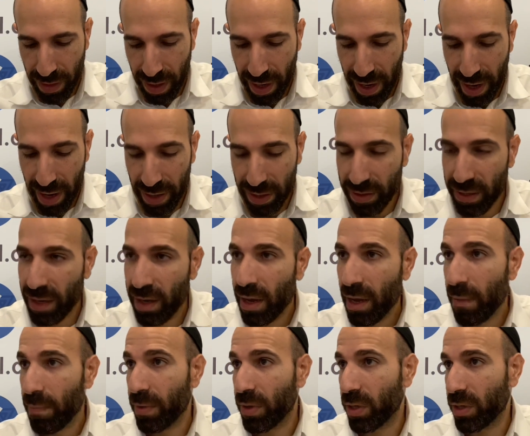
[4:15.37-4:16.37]
act.
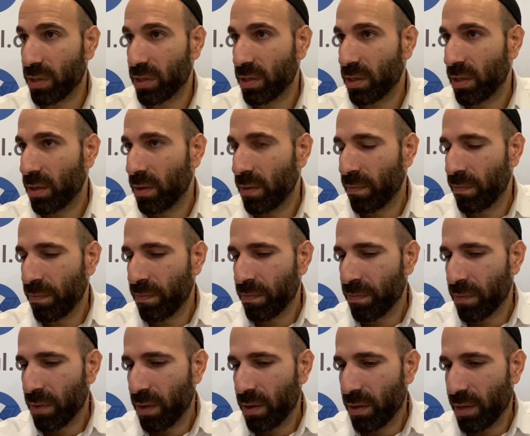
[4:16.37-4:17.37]
Because
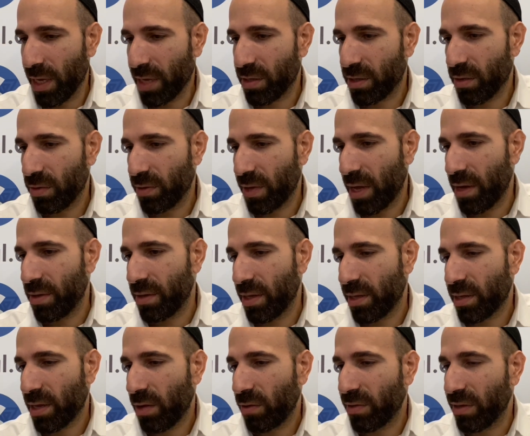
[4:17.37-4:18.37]
that's
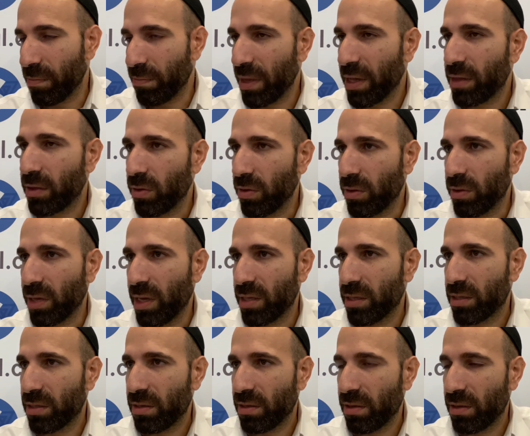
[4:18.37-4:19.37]
not only mental,
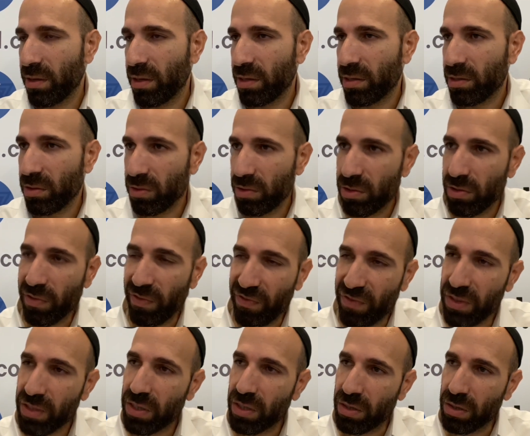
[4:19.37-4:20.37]
that's also
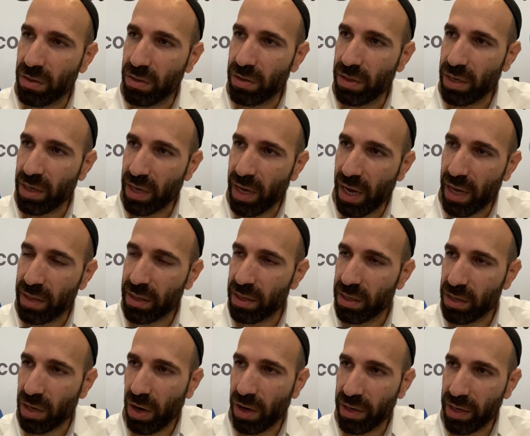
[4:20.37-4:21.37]
physical, that he had to
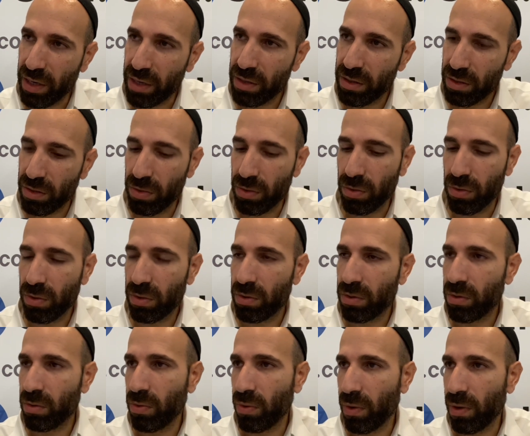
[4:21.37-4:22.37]
tie into
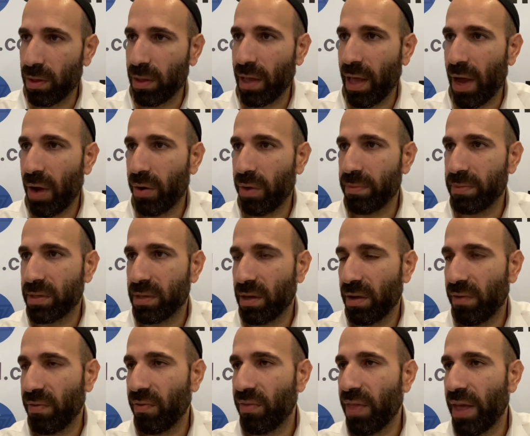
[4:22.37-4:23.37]
to allow
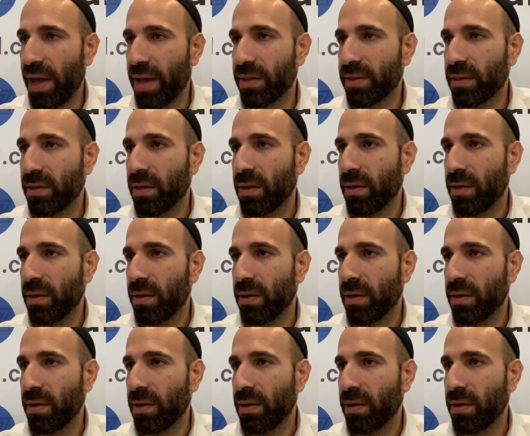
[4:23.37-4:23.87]
himself that